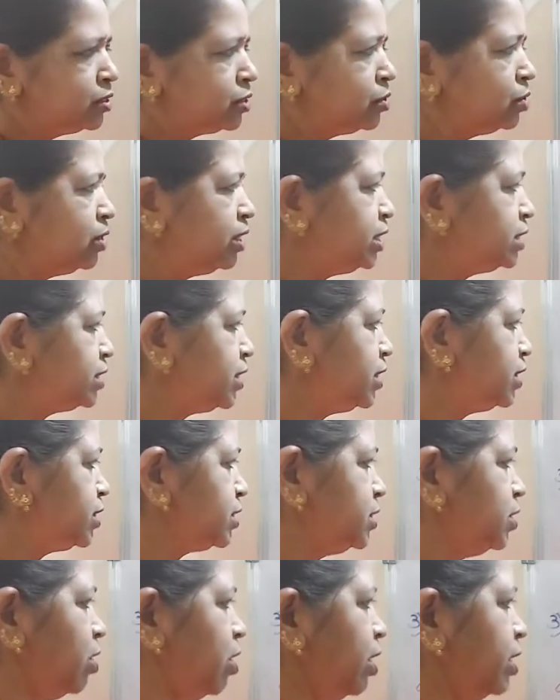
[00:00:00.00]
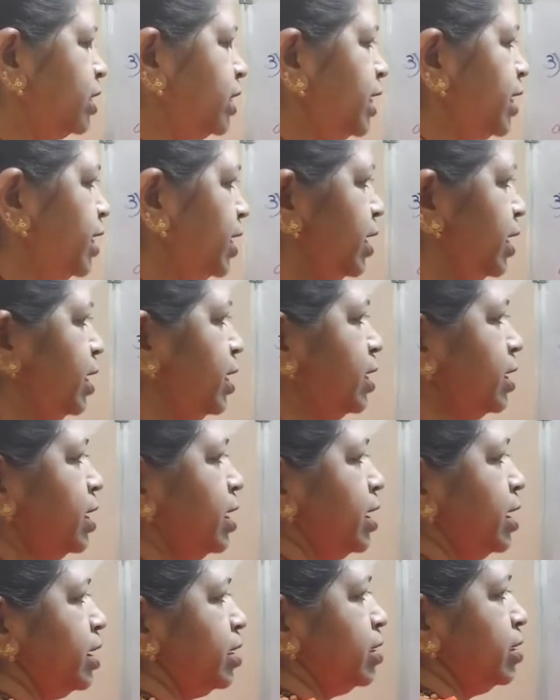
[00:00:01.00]
So, this is not the
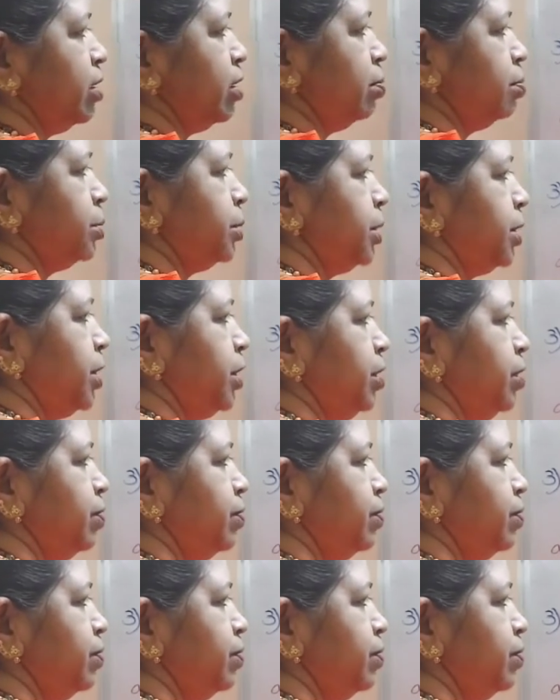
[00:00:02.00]
correct option.